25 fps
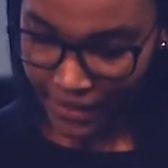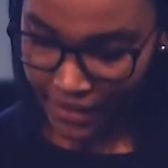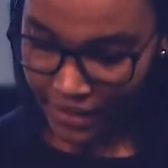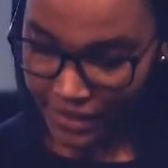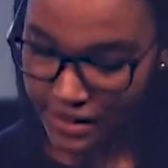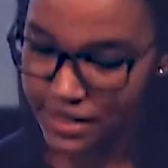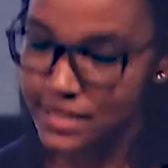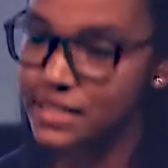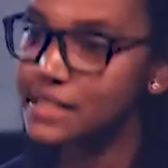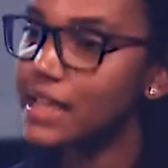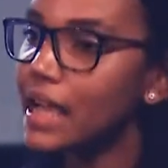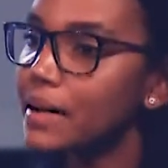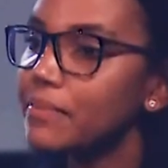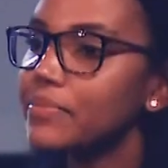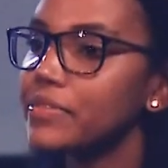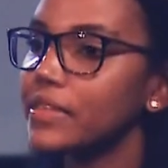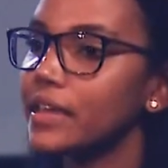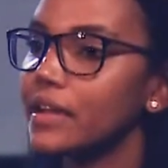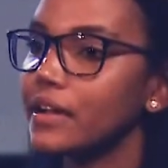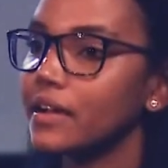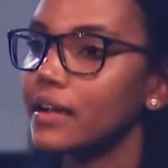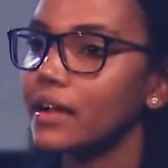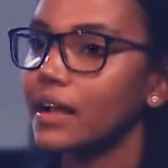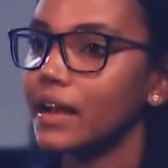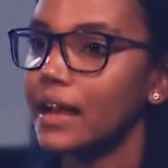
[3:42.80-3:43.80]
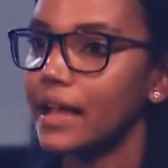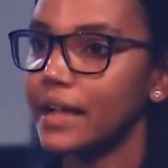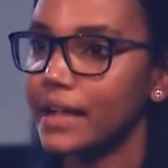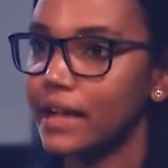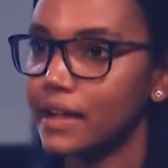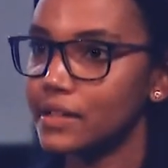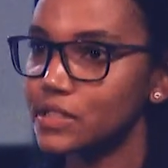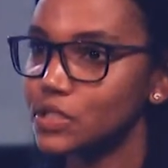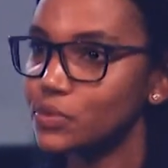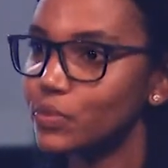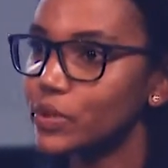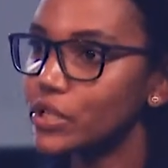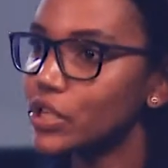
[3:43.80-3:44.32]
Same thing like
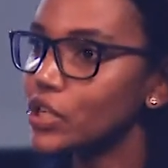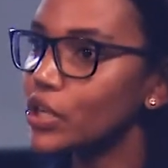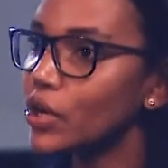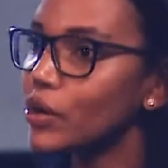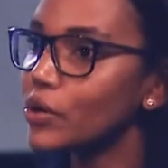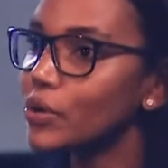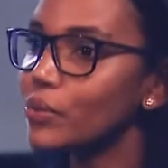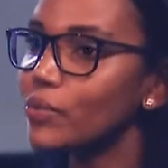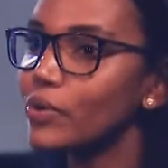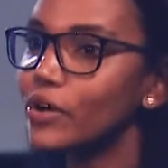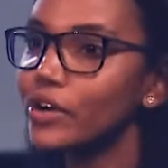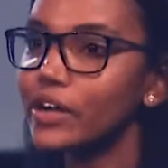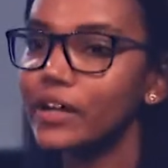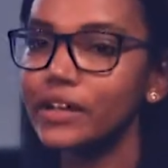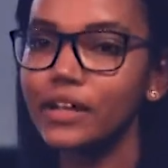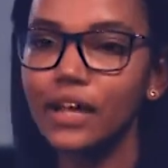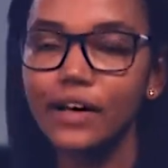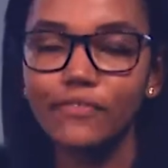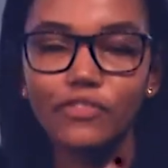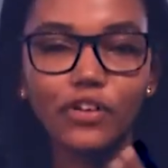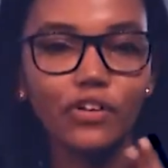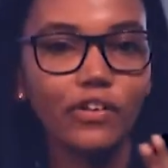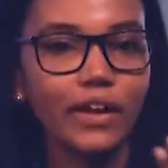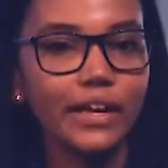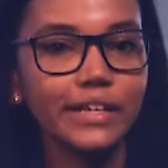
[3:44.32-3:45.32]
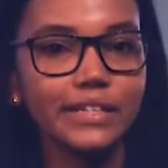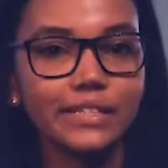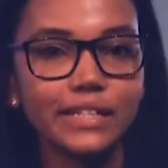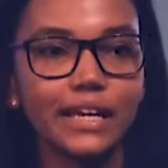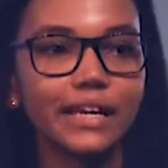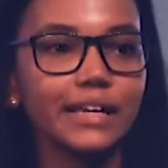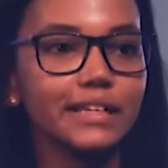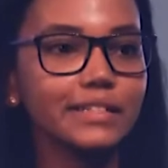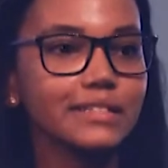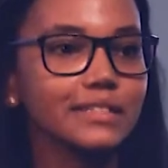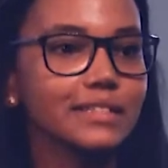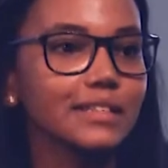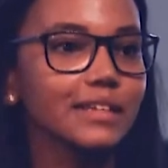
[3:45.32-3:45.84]
us, we can go to work and have great
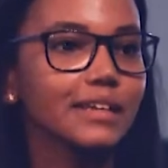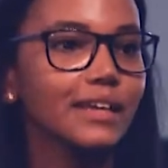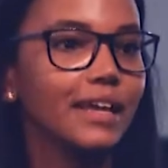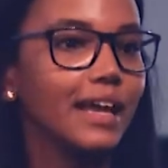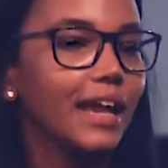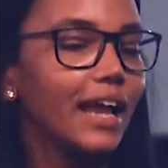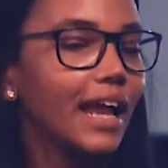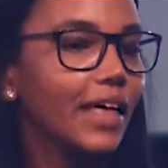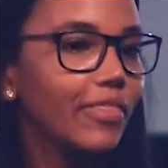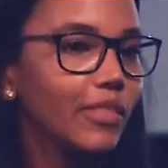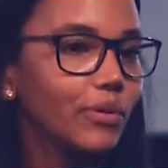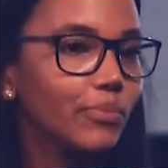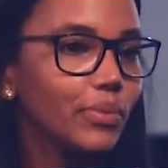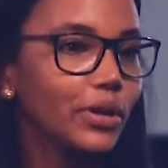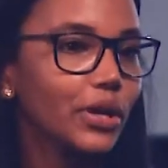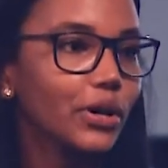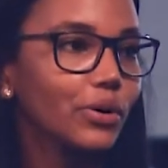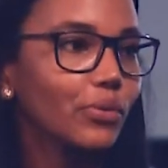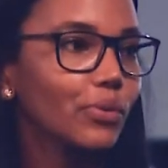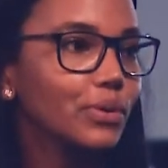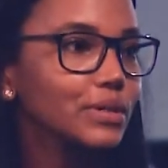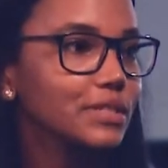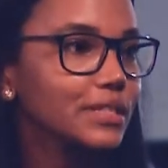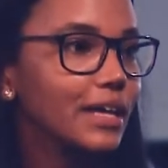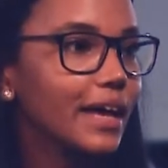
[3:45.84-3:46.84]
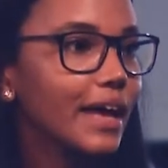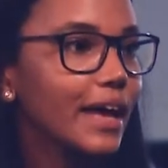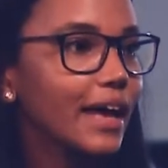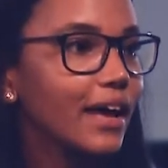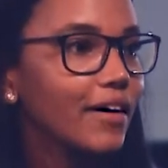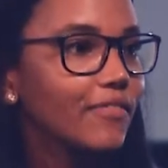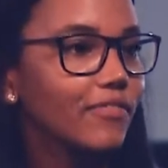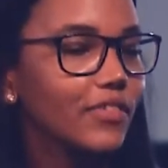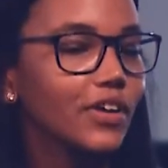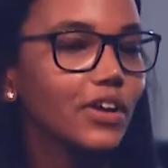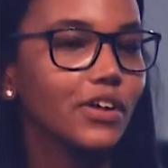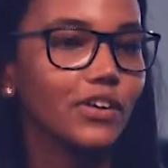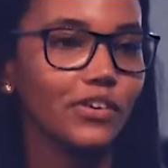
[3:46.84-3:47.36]
days, and then we can also
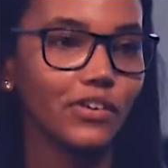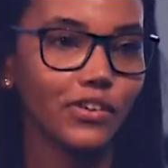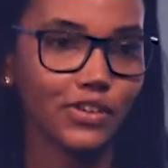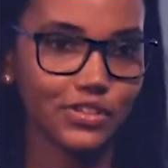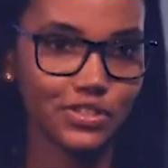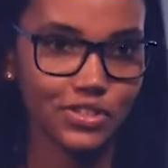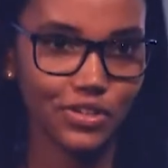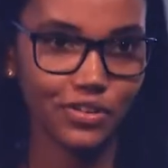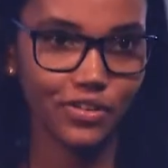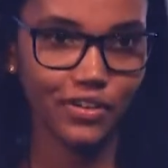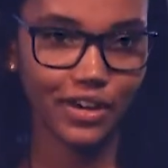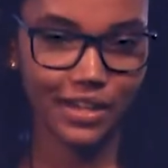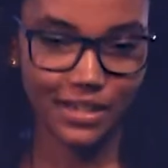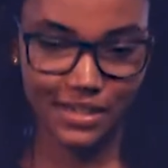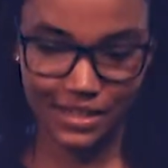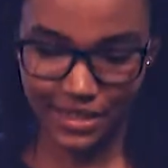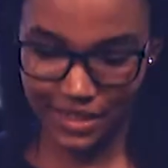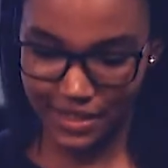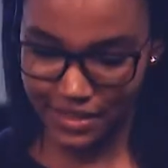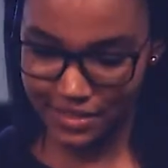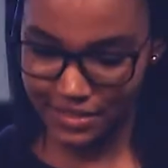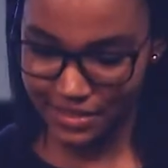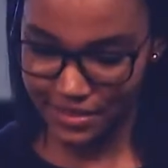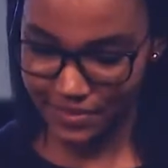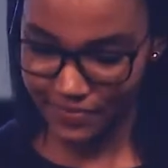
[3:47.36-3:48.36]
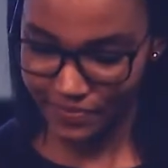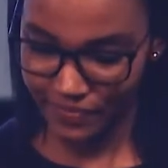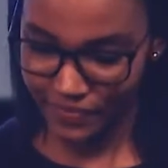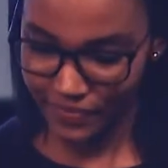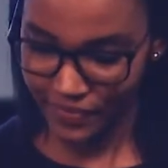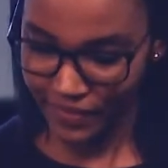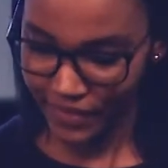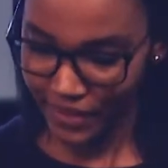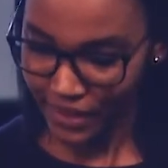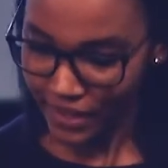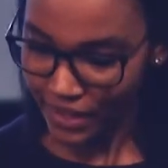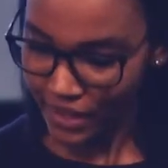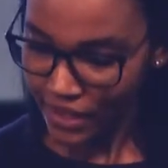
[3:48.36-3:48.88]
have not so great days.
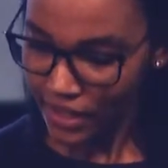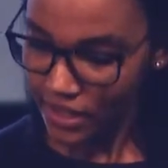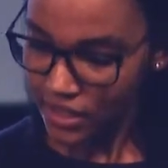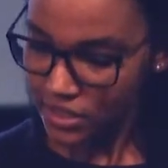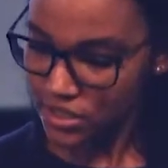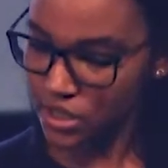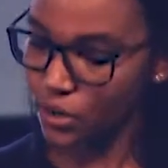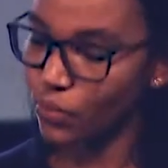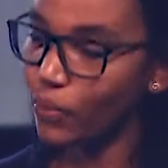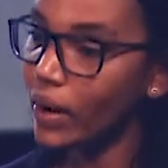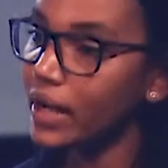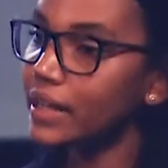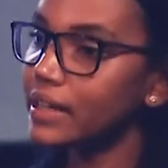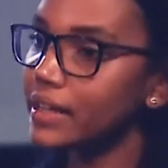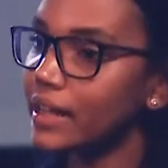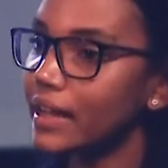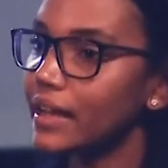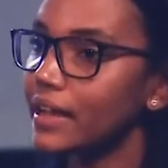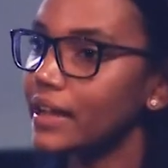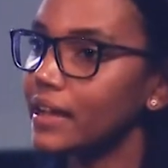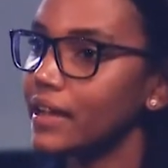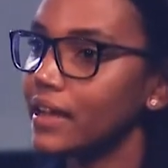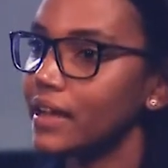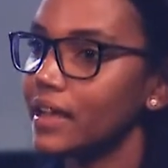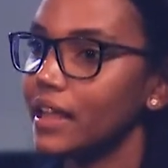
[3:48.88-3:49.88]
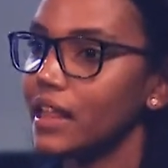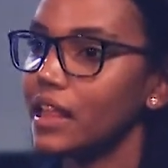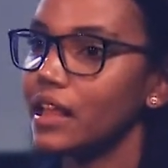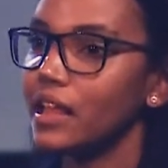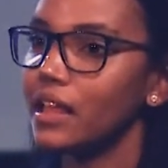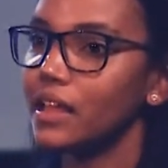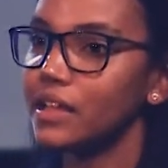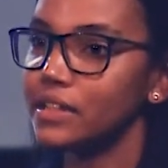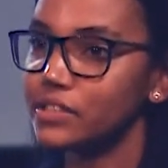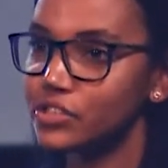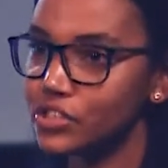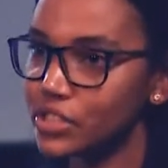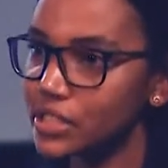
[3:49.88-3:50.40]
So one day,
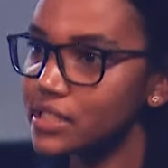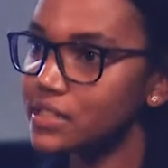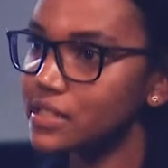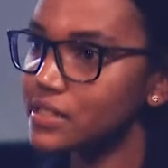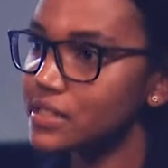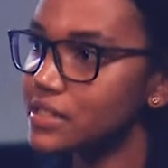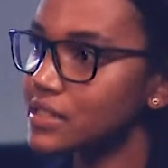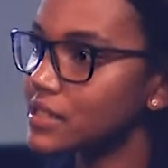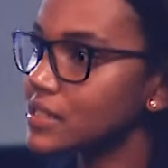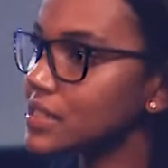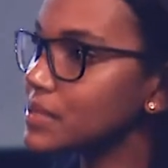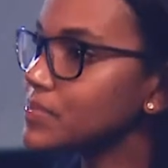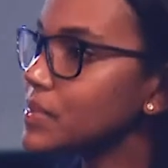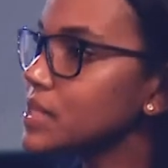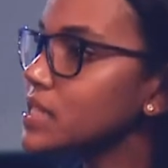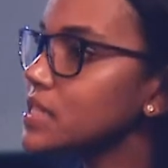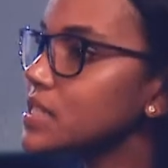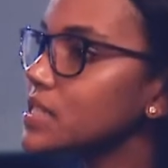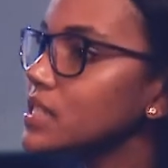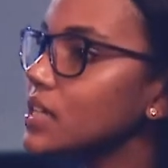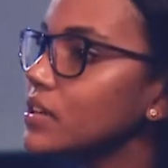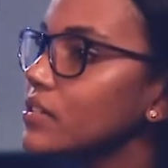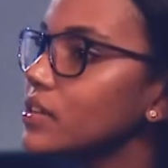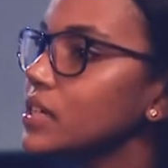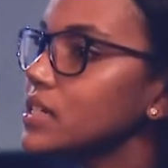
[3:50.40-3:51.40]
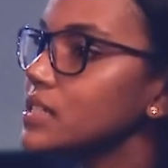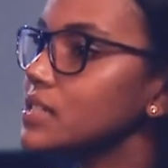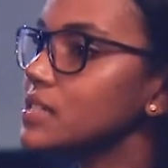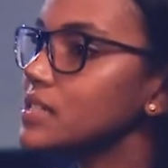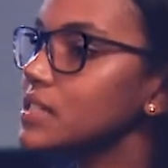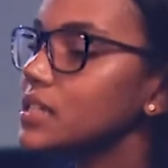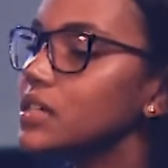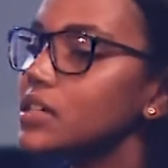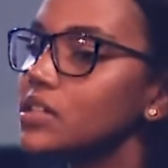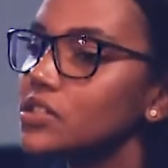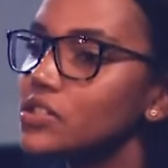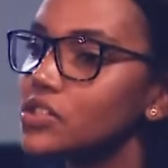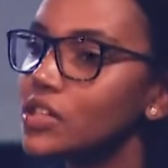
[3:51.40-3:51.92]
Jesus, this mysterious
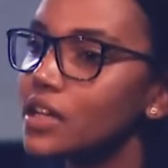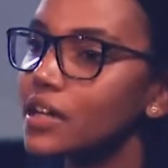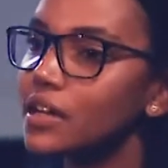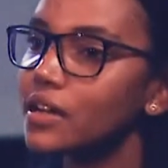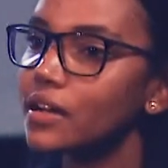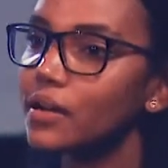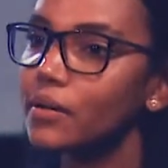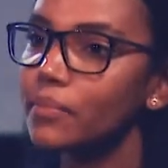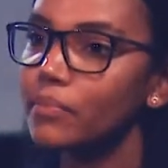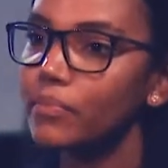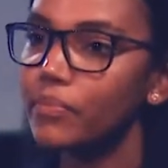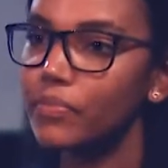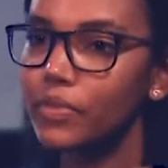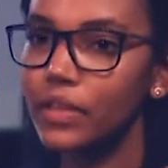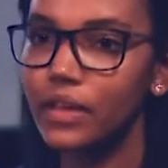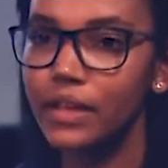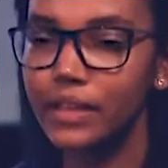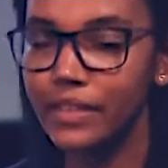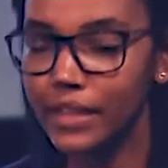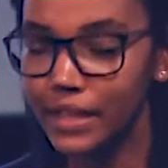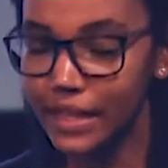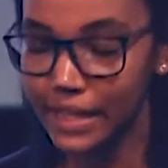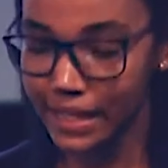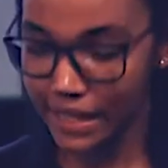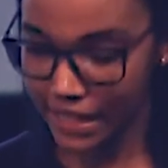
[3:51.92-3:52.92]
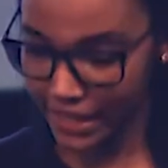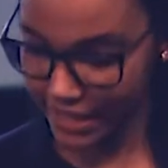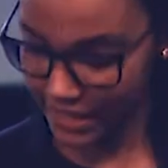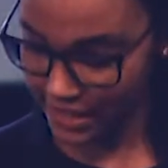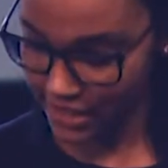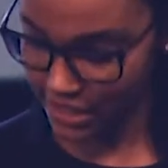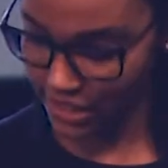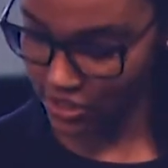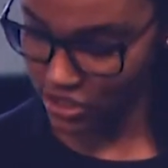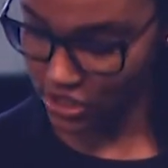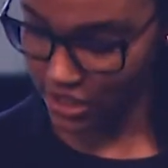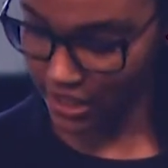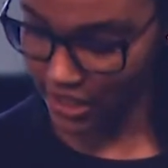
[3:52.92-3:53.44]
teacher, the healing
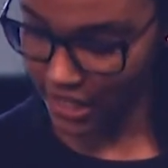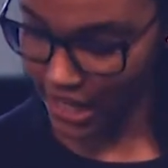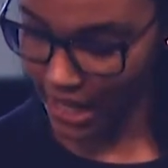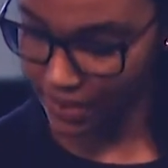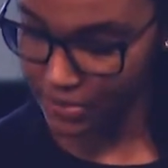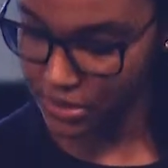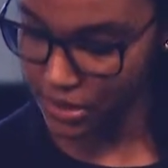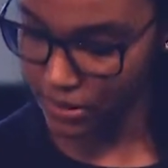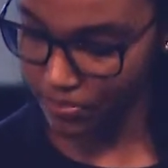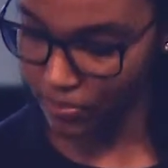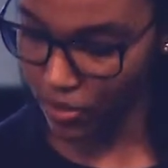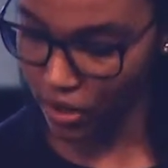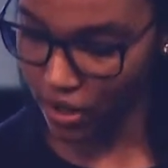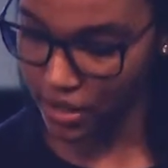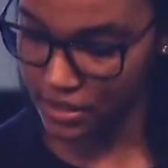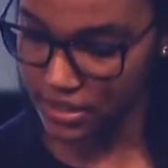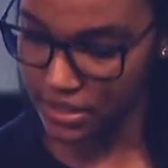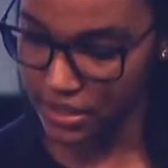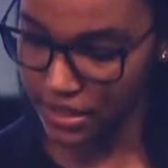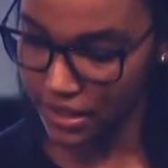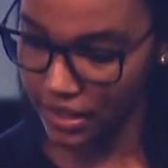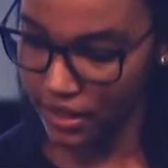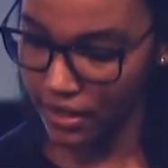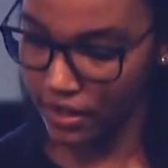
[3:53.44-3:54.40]
teacher, comes past